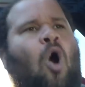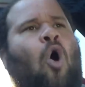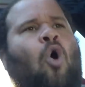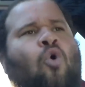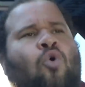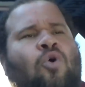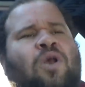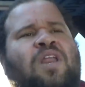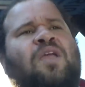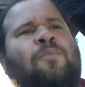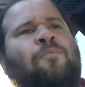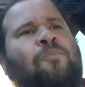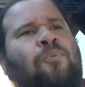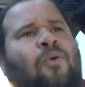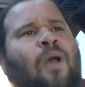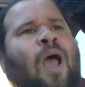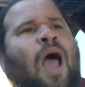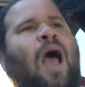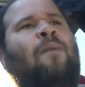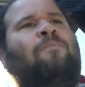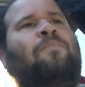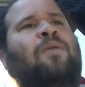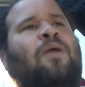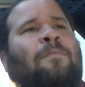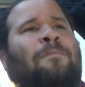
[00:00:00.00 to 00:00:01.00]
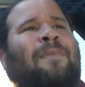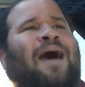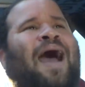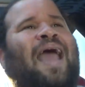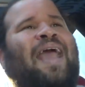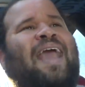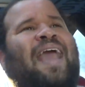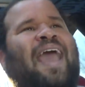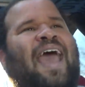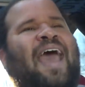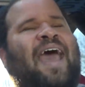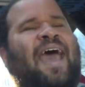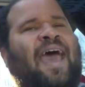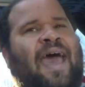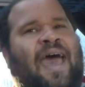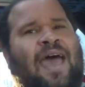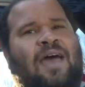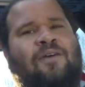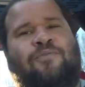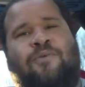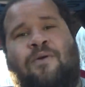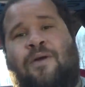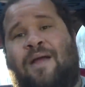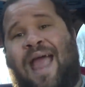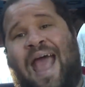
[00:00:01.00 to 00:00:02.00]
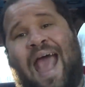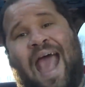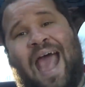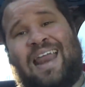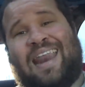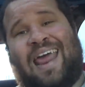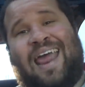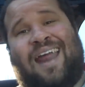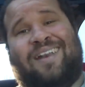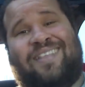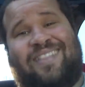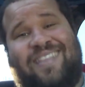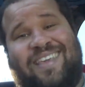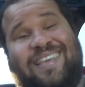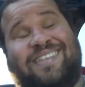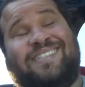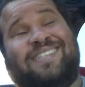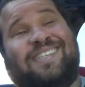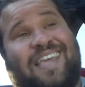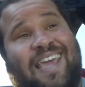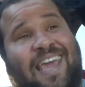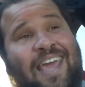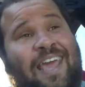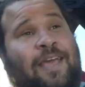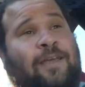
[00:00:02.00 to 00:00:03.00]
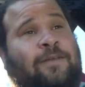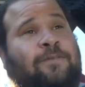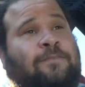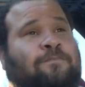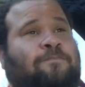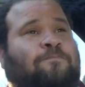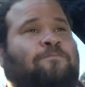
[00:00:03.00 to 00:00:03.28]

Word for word: only problem I ever had out of this kit